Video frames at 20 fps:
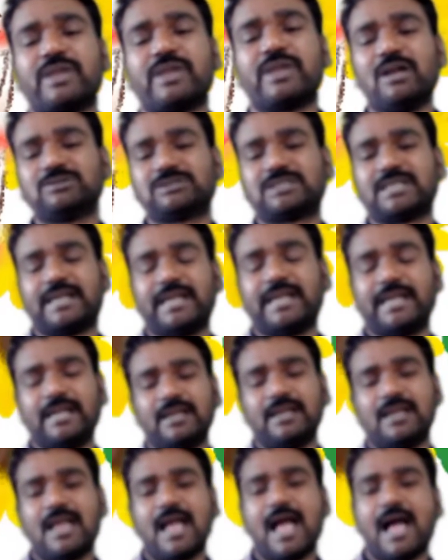we have
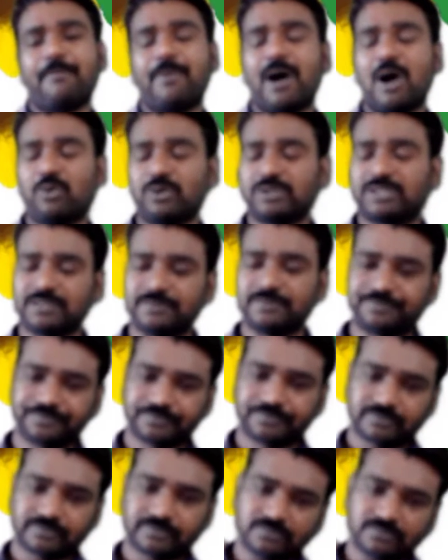studied
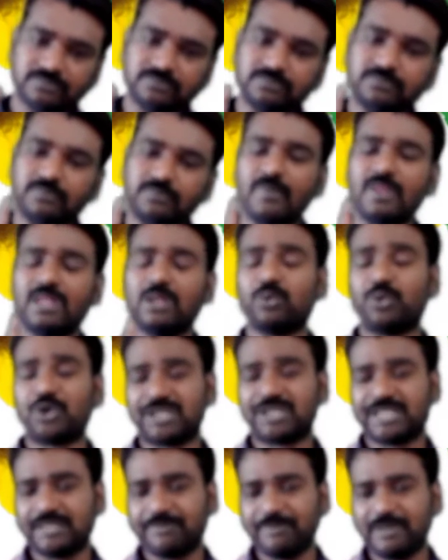about
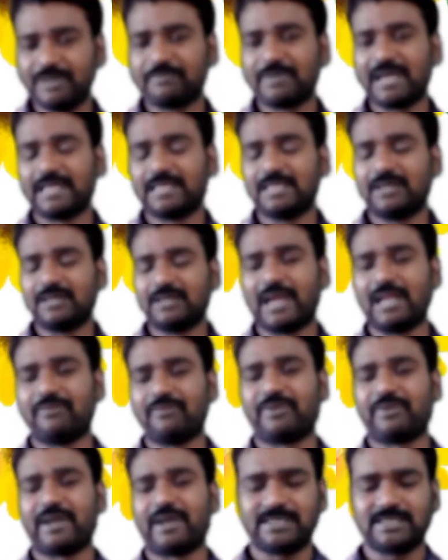what is meant by the
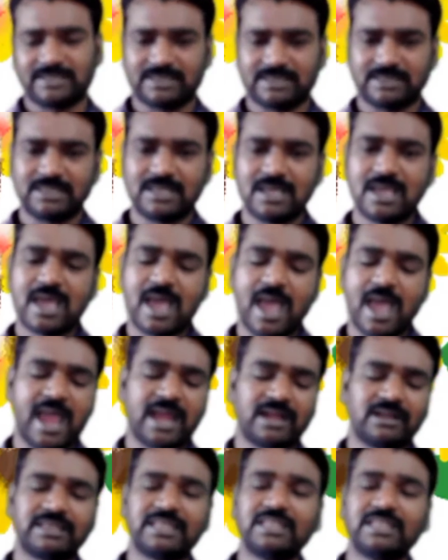wildfires,
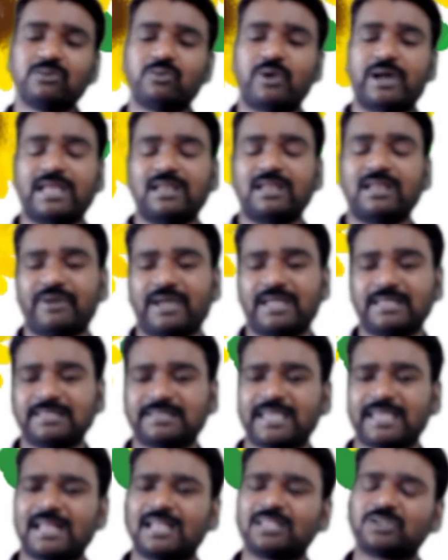and these
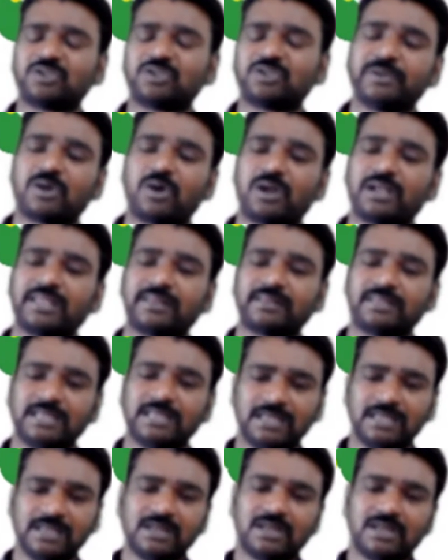wildfires can also be called as
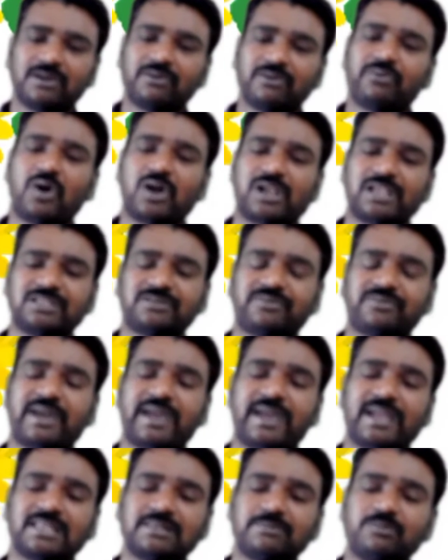the forest
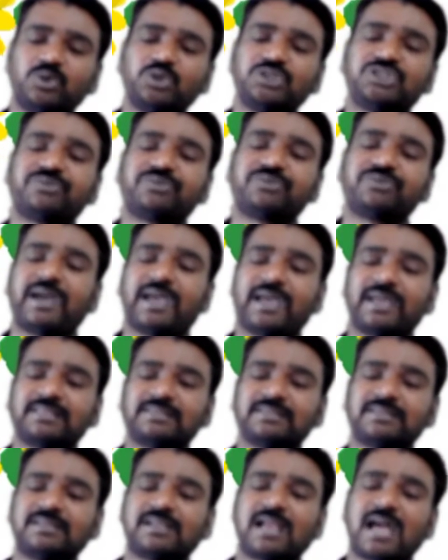fires, bush fires,
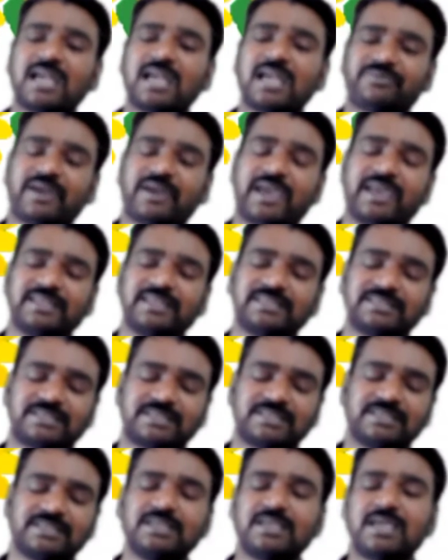grass
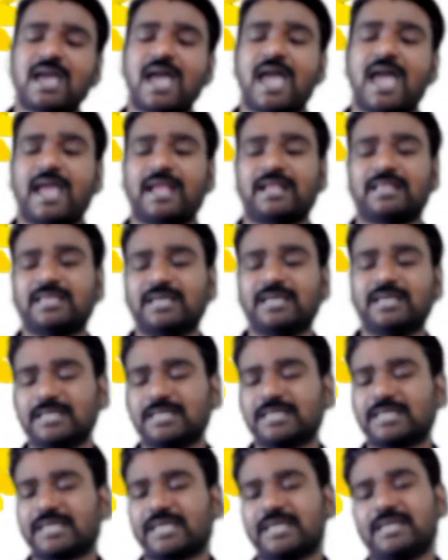fires, and the
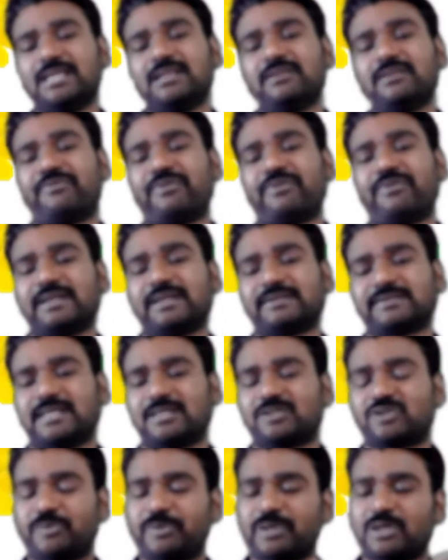hill fires
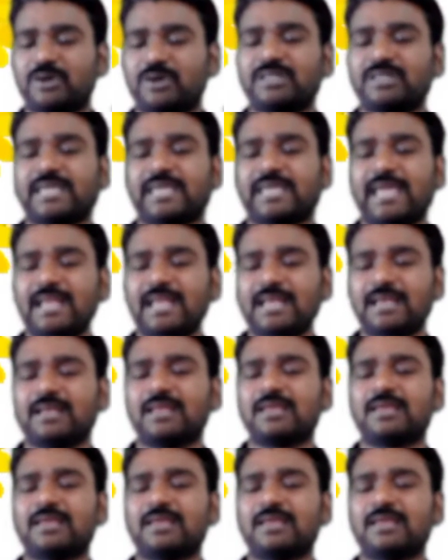also, because they can